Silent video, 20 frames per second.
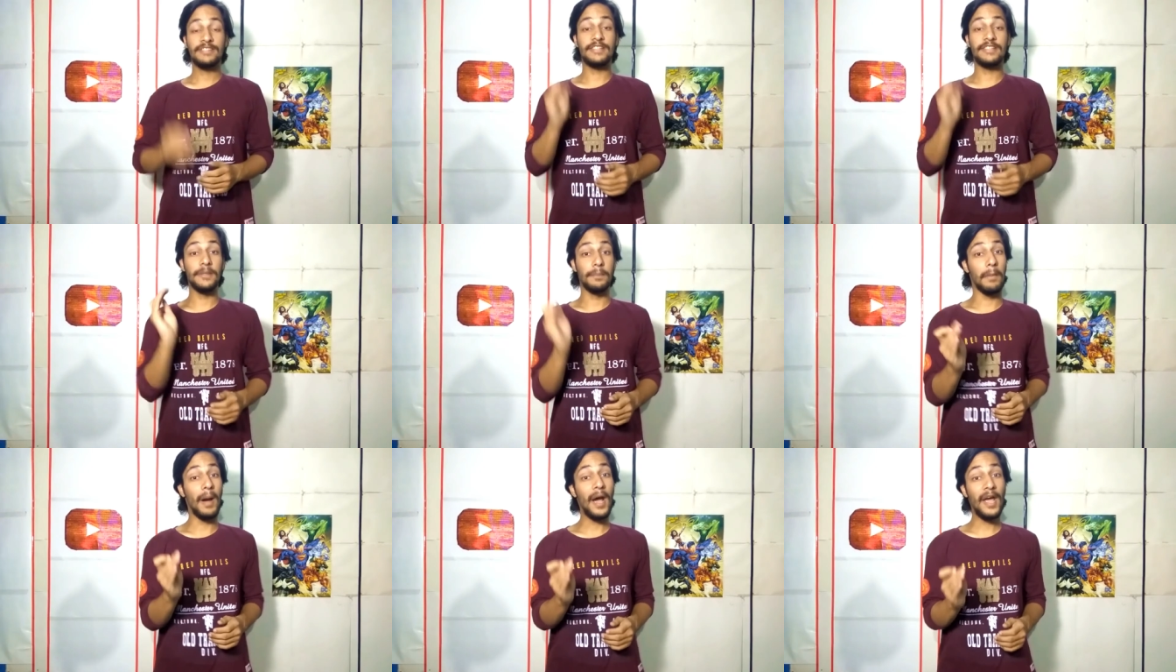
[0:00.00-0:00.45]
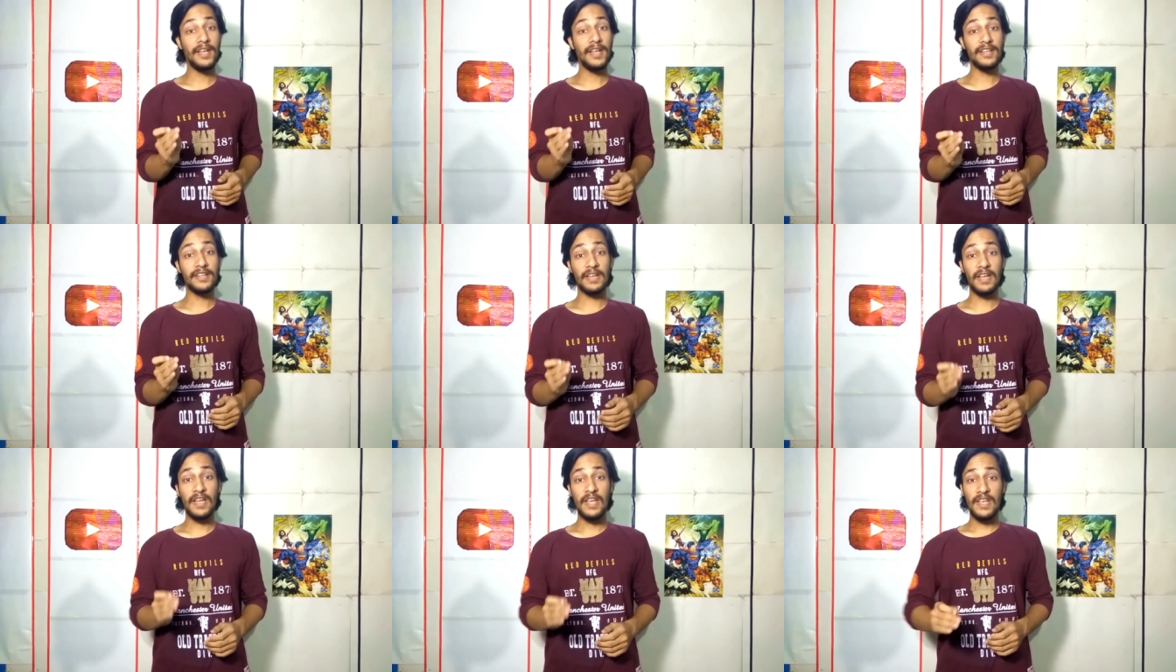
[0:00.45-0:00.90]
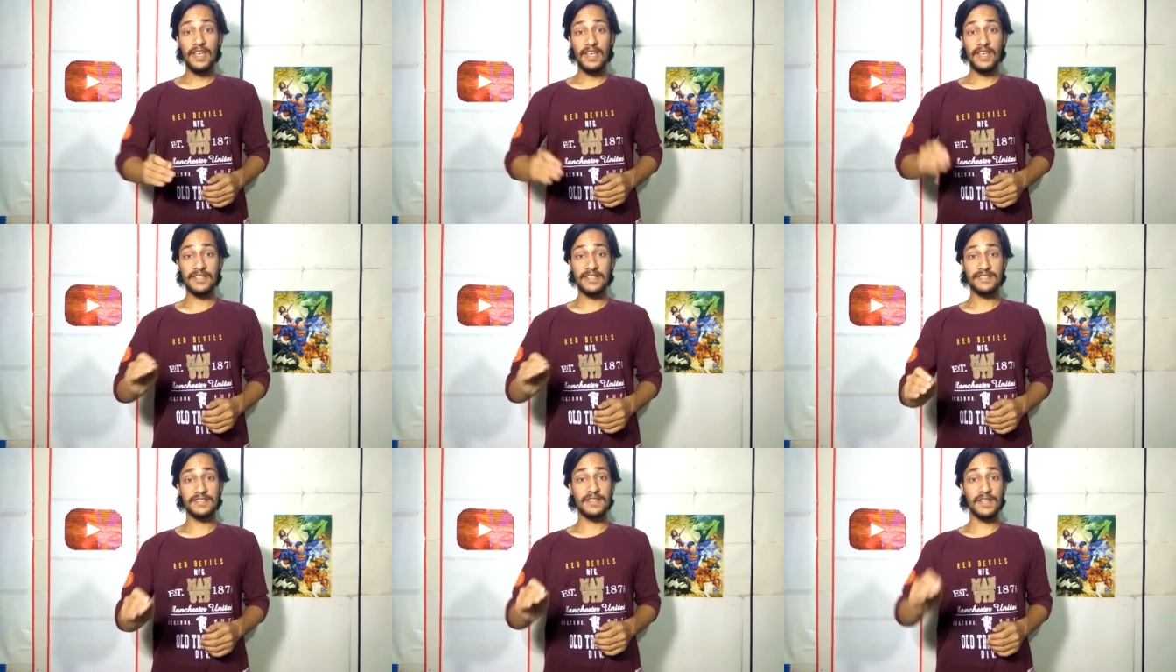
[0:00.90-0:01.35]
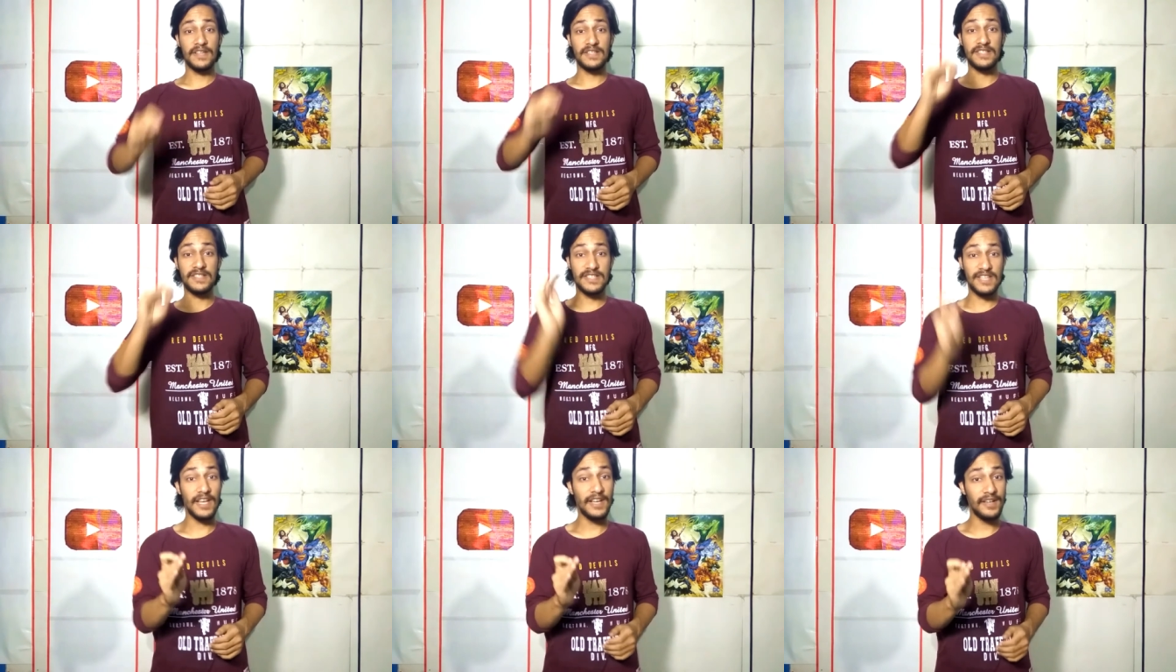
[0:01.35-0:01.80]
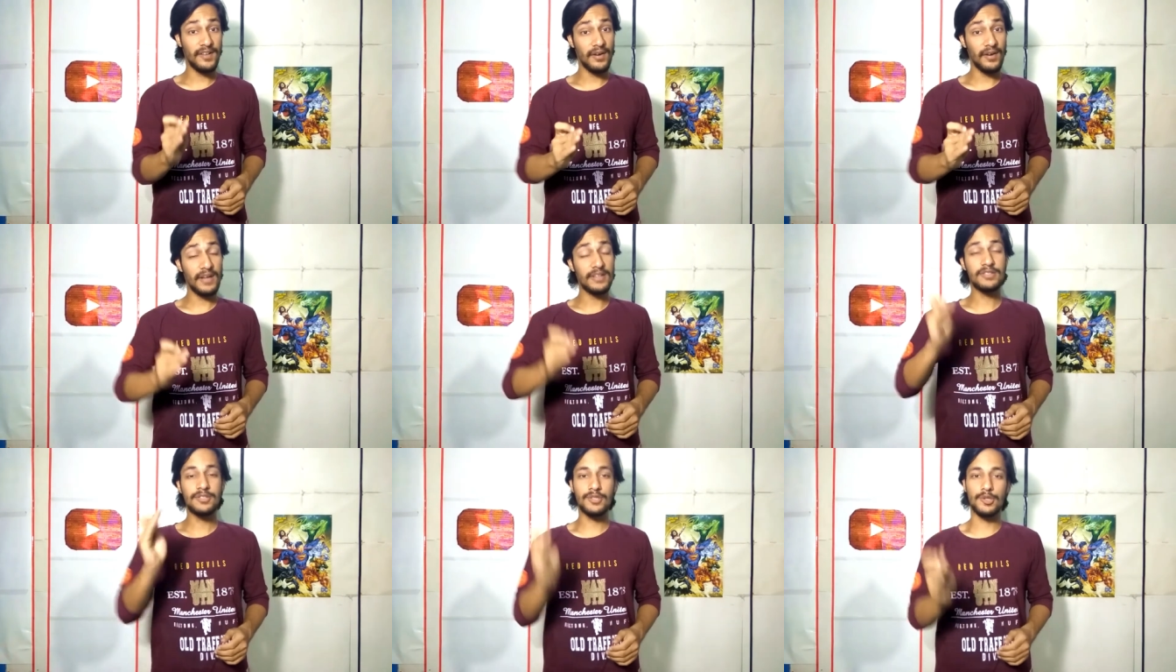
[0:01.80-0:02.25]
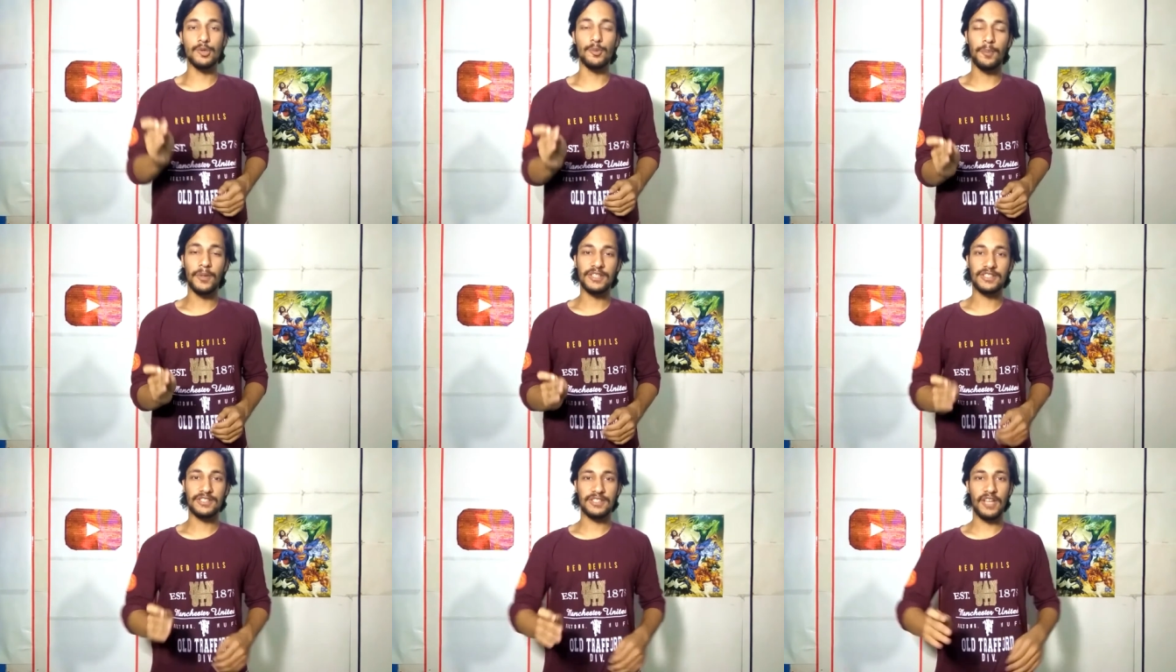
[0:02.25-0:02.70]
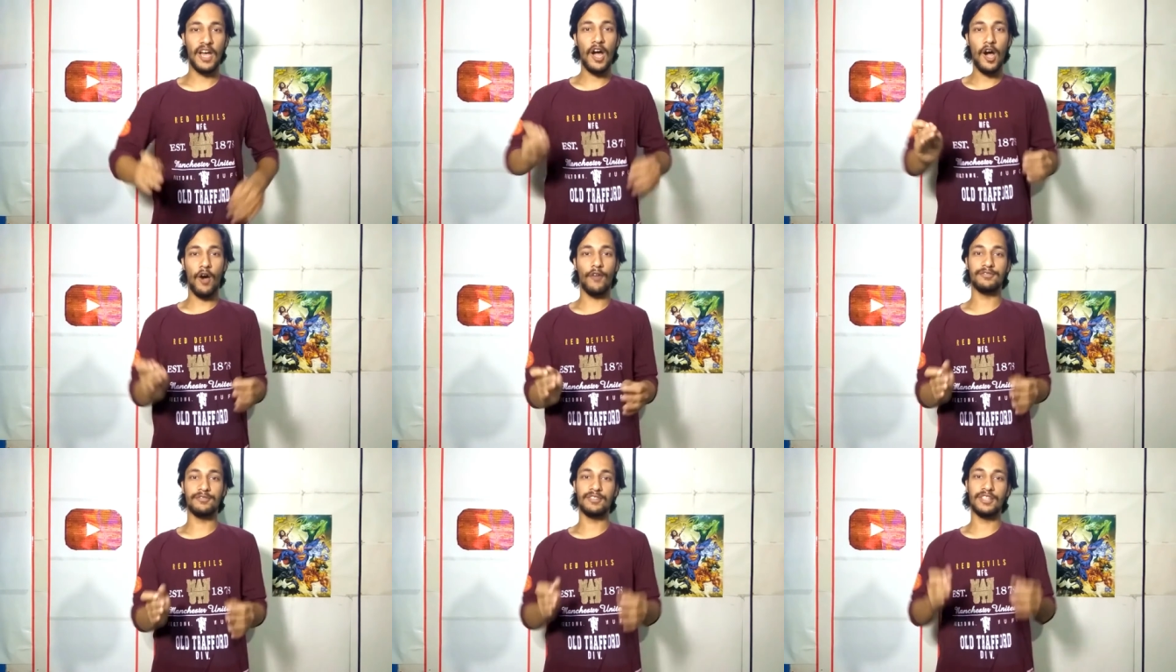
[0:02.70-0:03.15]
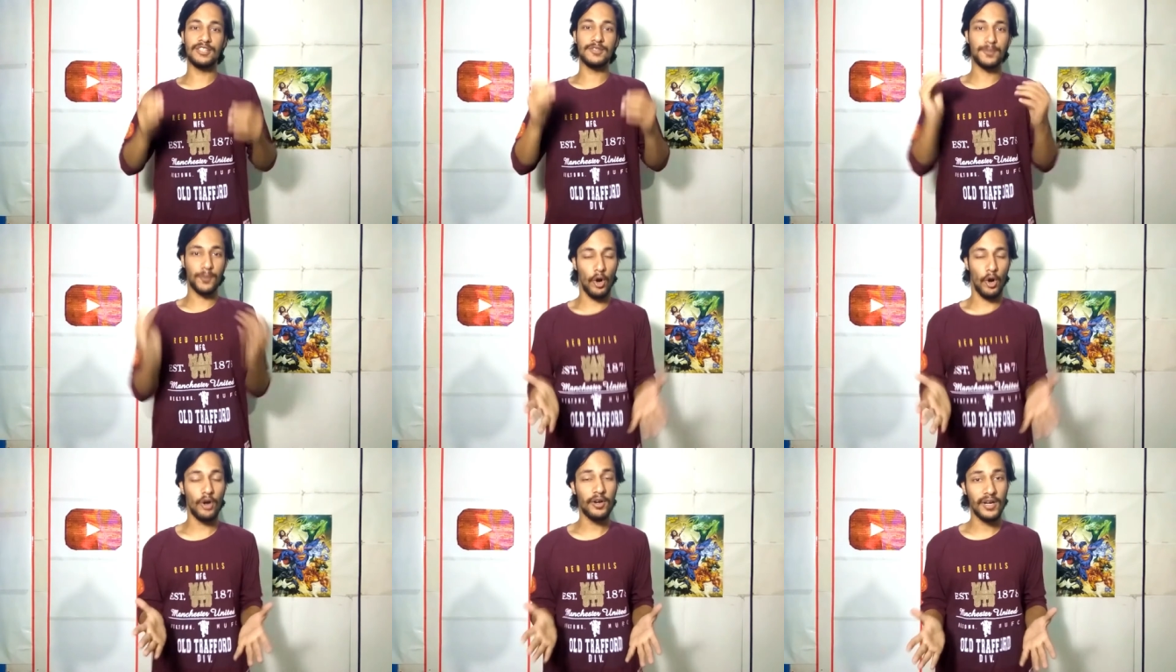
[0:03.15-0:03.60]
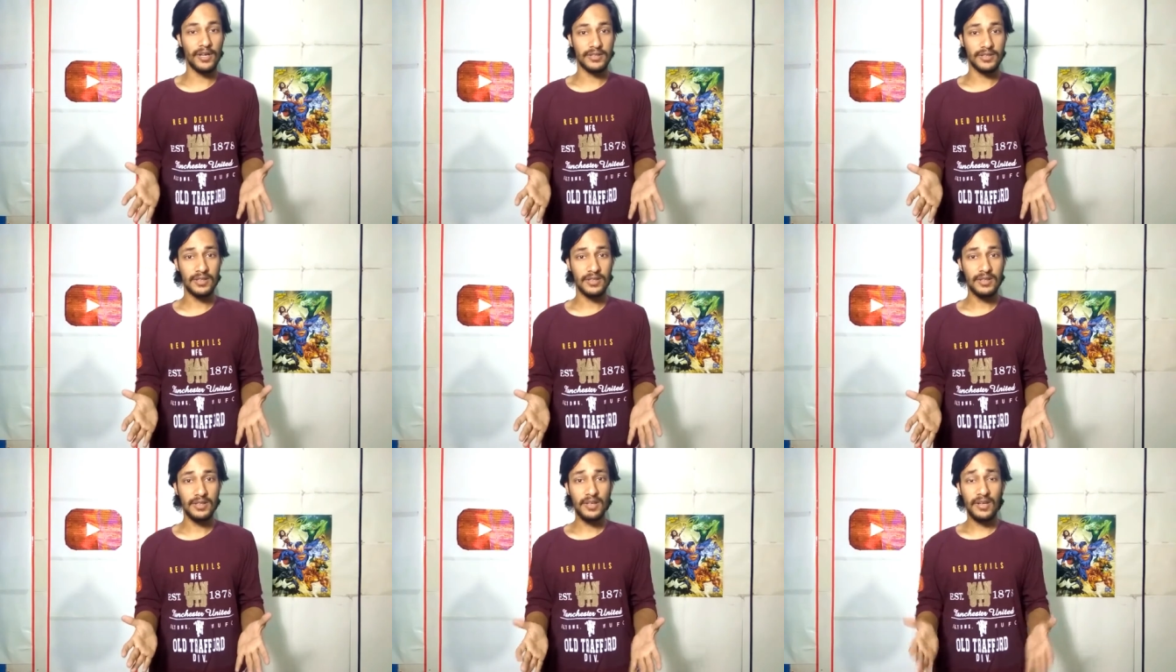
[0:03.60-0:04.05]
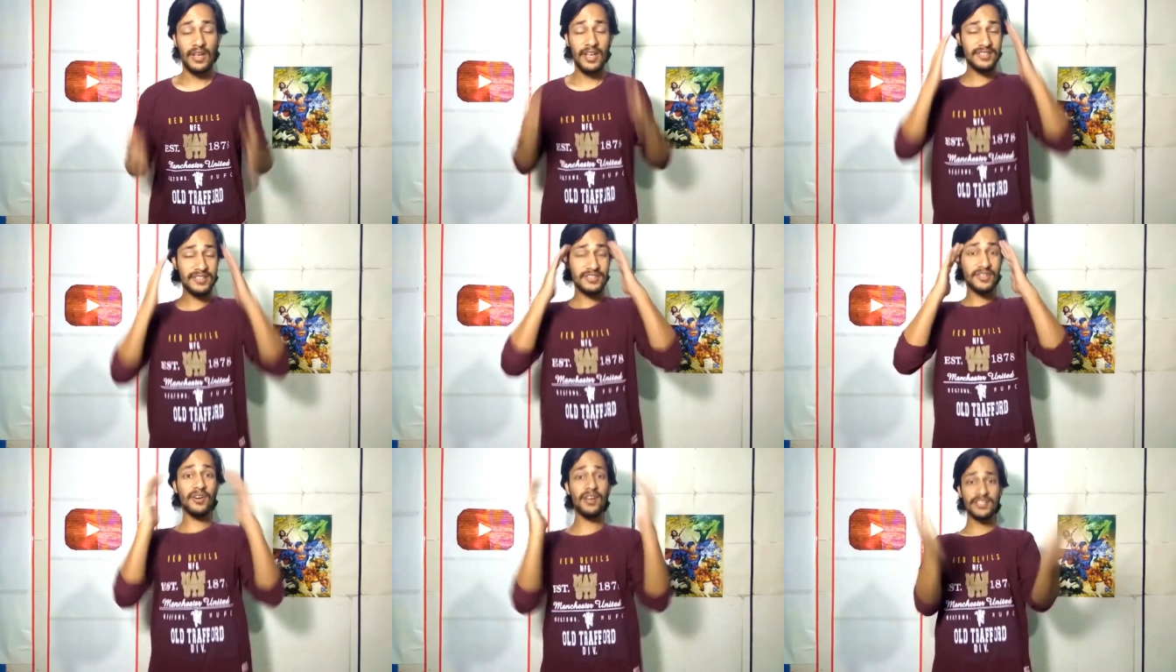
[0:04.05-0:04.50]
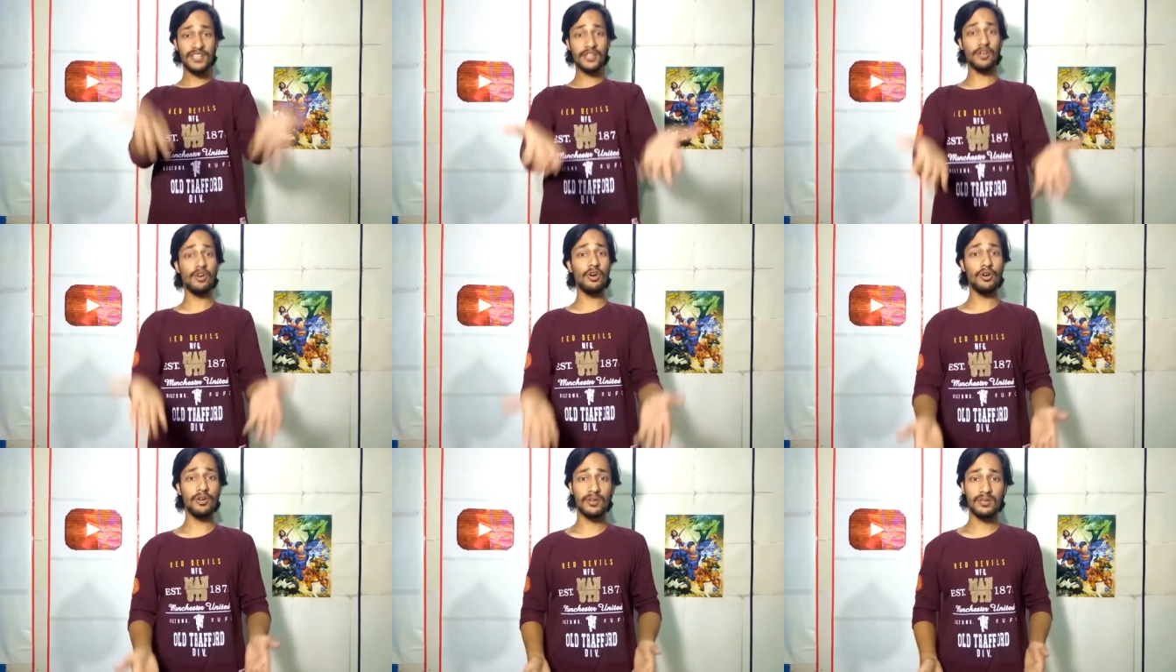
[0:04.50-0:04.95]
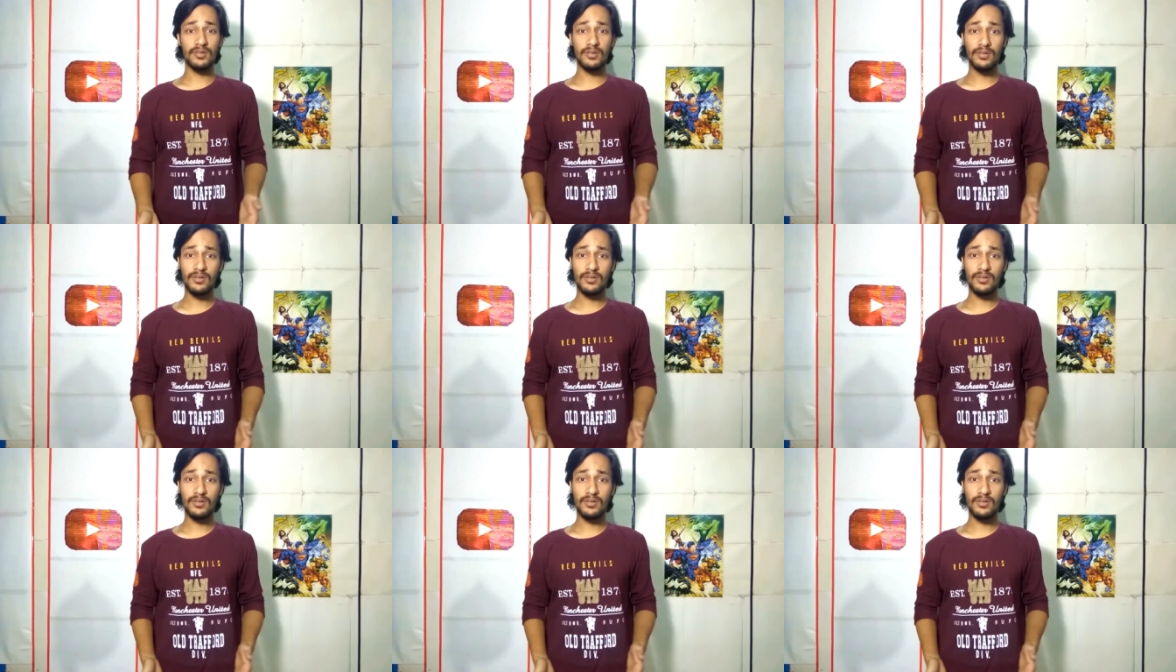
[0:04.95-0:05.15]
The mic is the secret superstar of this product. It's crazy good!